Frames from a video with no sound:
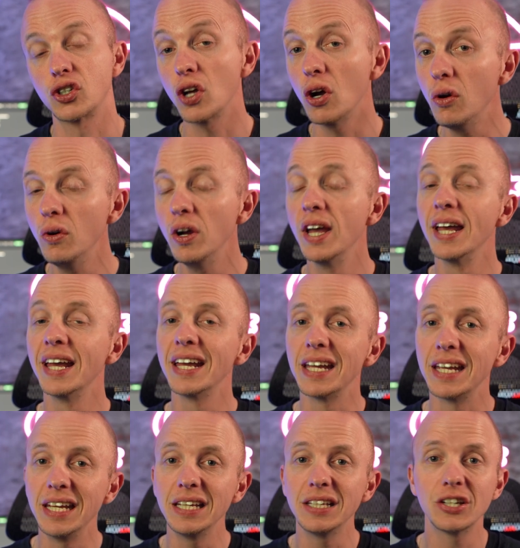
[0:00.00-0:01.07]
So
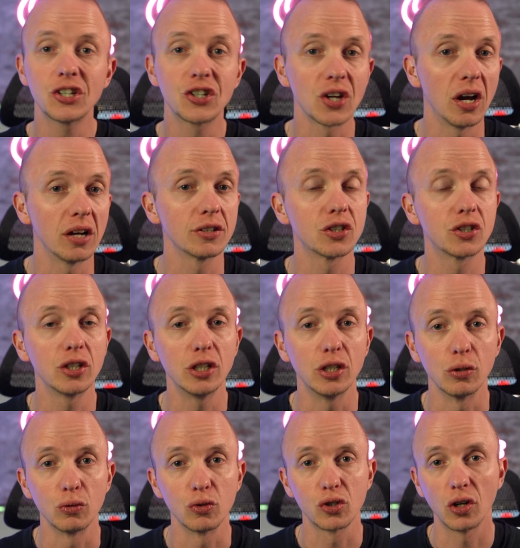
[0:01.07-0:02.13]
he decides to
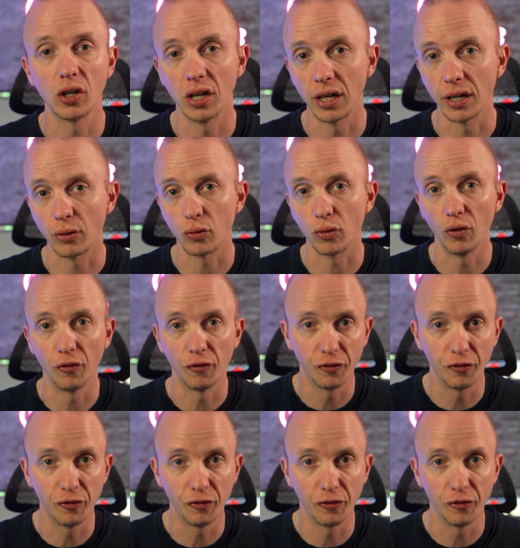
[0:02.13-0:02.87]
use collateral